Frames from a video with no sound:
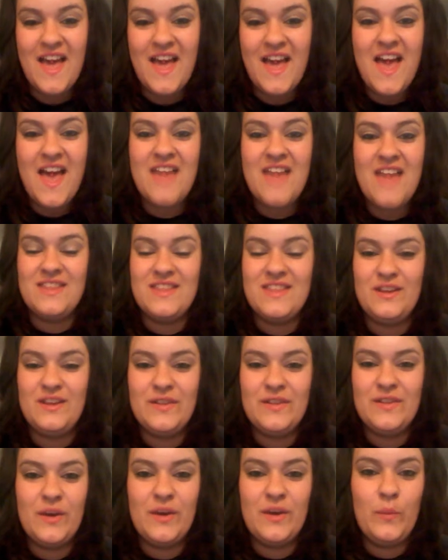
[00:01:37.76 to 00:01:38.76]
Then you
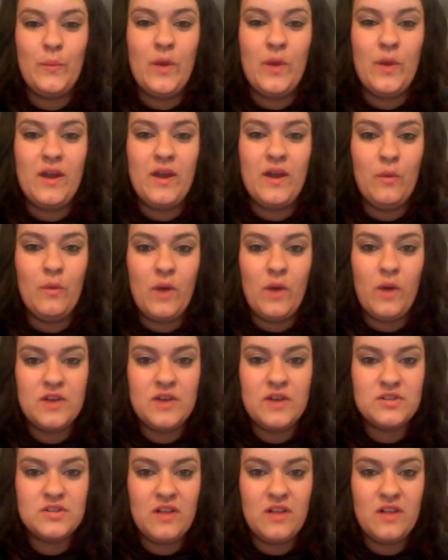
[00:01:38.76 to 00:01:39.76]
like wet a
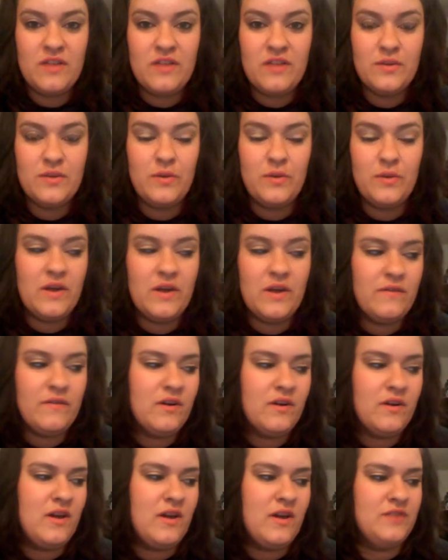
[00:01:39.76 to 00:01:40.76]
washcloth or whatever
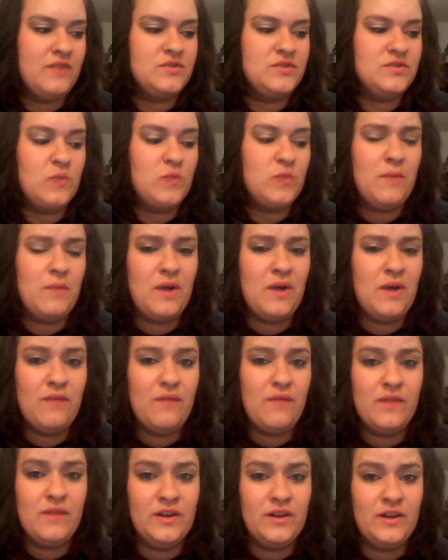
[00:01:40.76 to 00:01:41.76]
and just wipe it off,
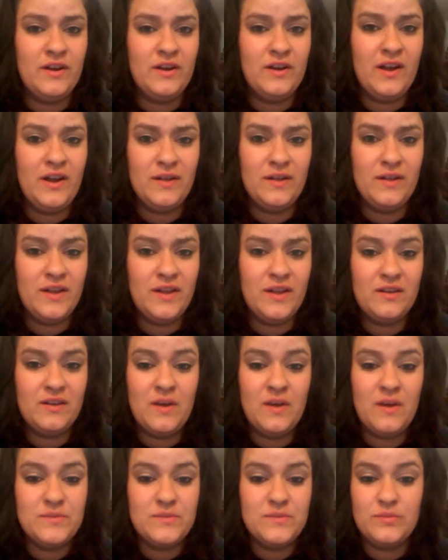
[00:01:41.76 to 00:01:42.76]
and your hair like
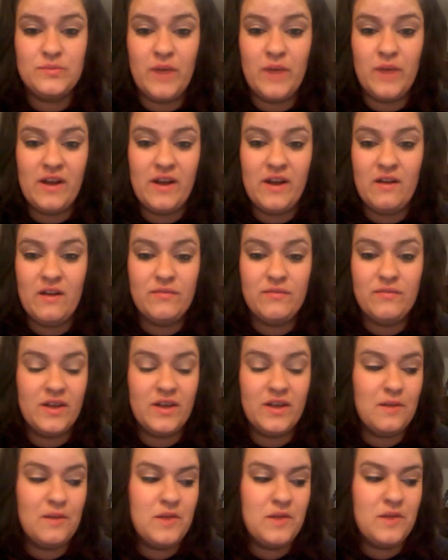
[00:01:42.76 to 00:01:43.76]
comes right off. Like,
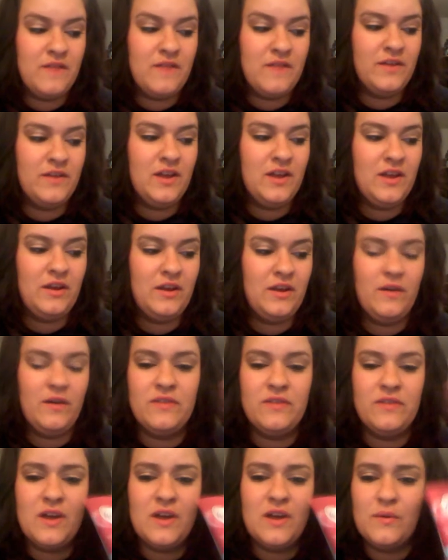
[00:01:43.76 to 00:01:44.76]
I'm not even kidding you. I
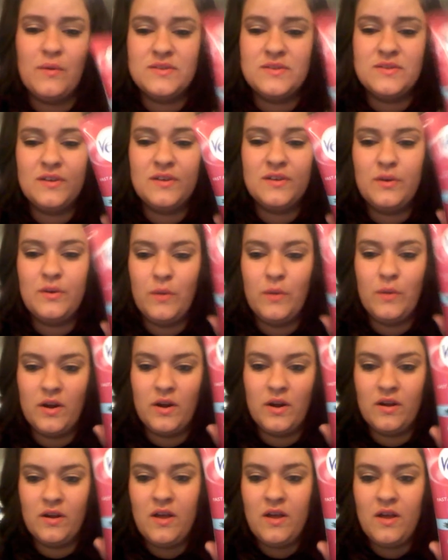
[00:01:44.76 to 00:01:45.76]
thought it wasn't gonna
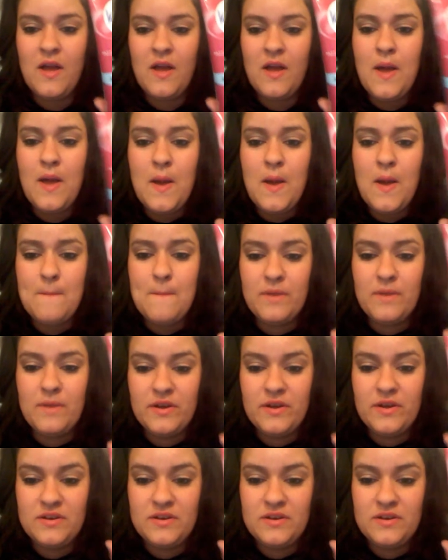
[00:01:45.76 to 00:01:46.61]
work, but